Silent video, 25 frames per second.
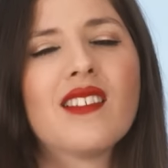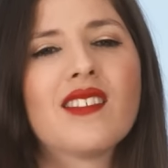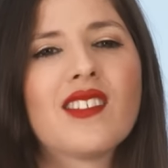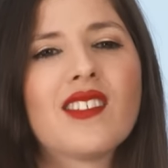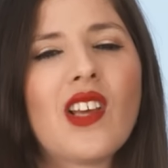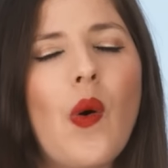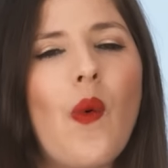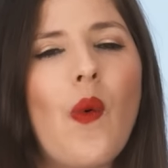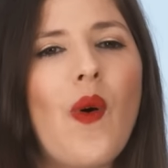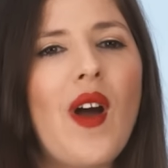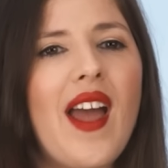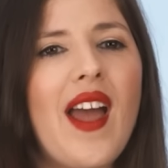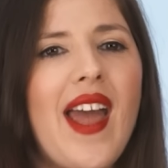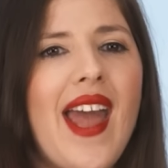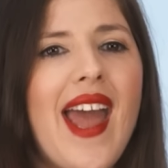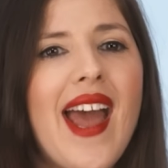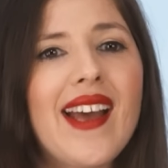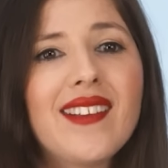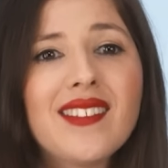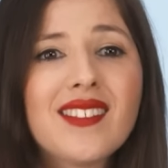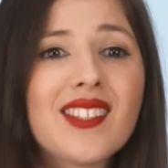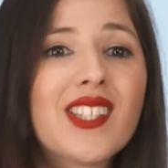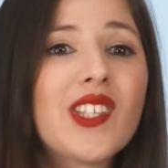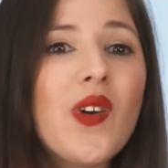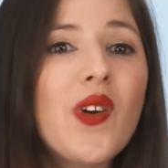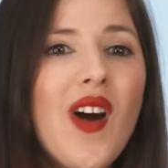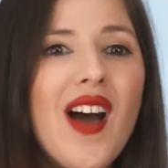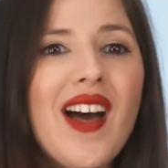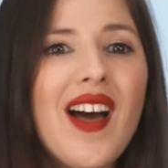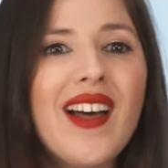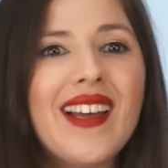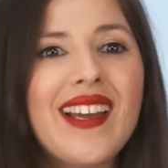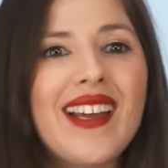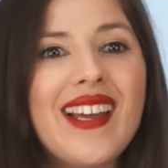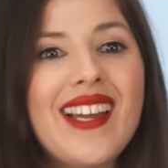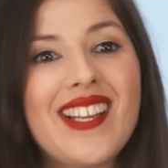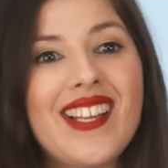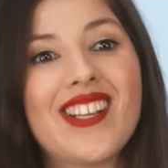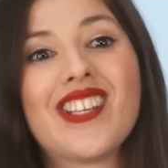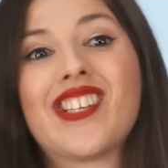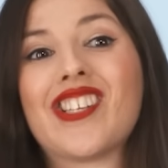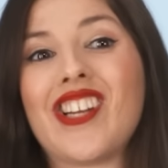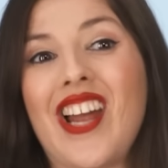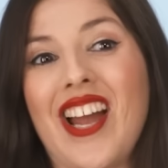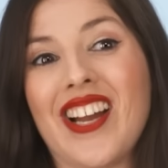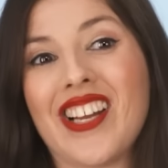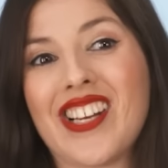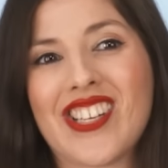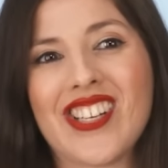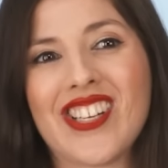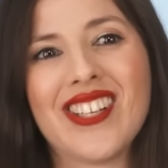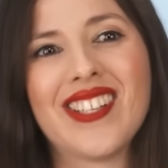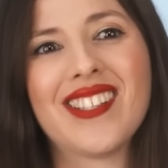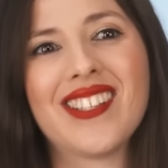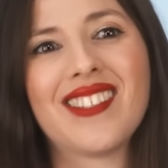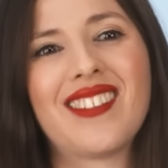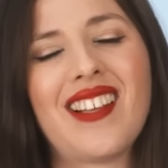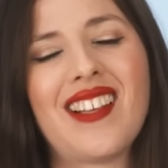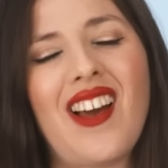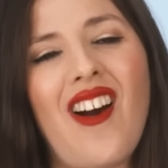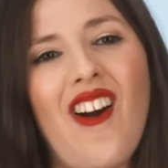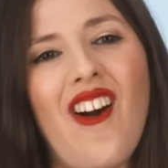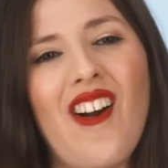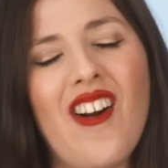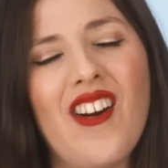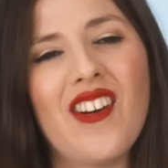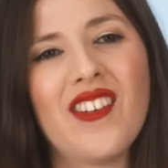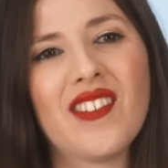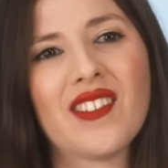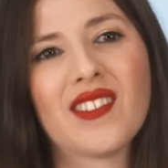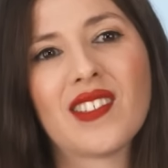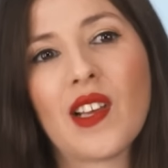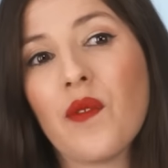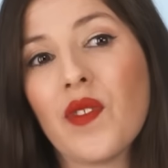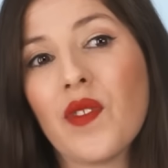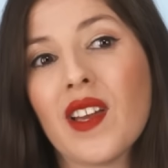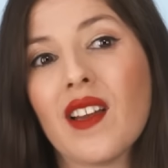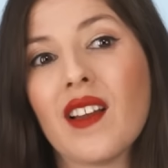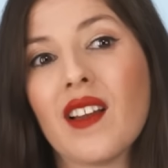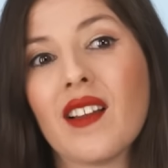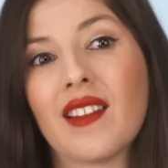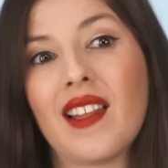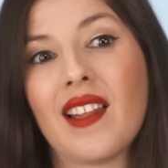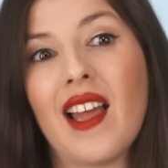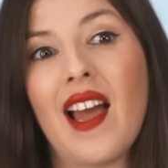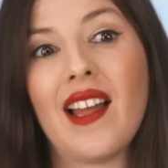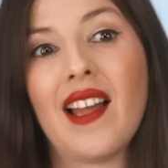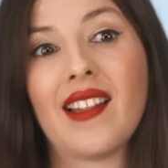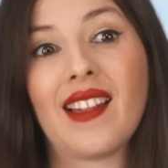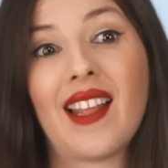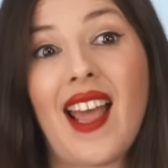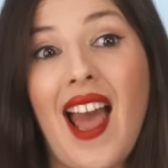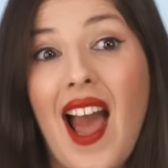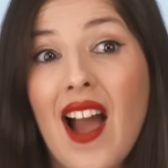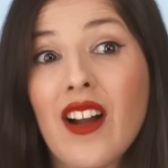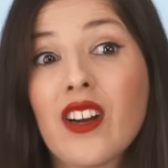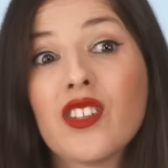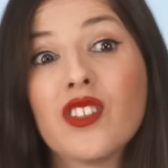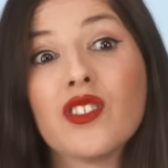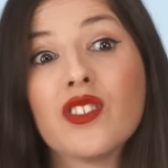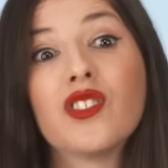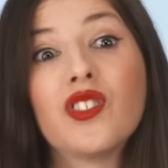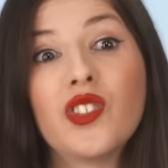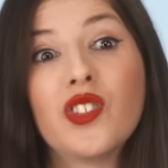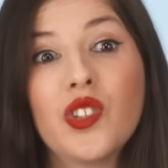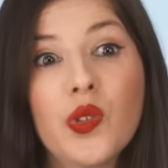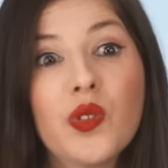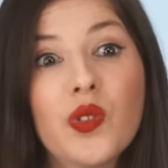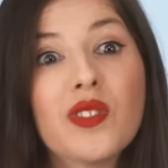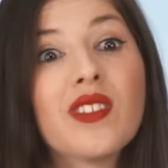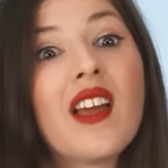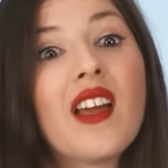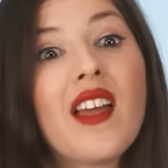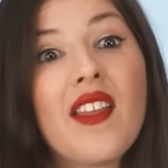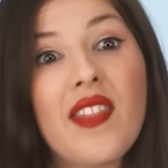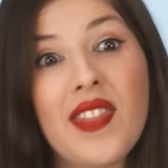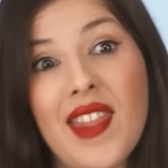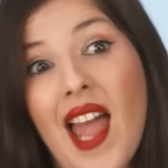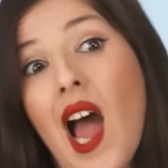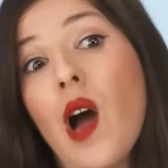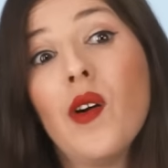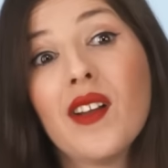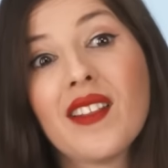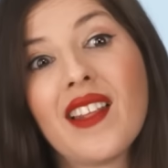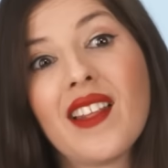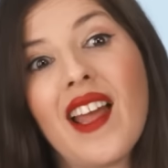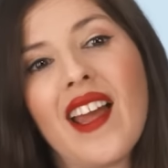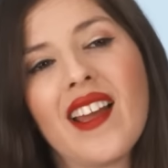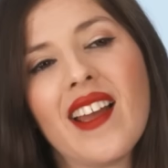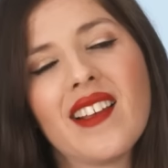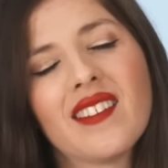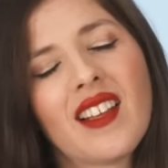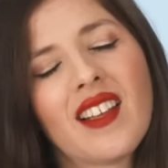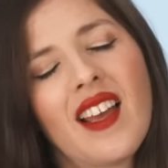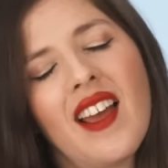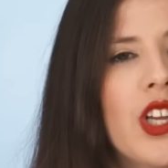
So SQL injections are something that hackers use nowadays.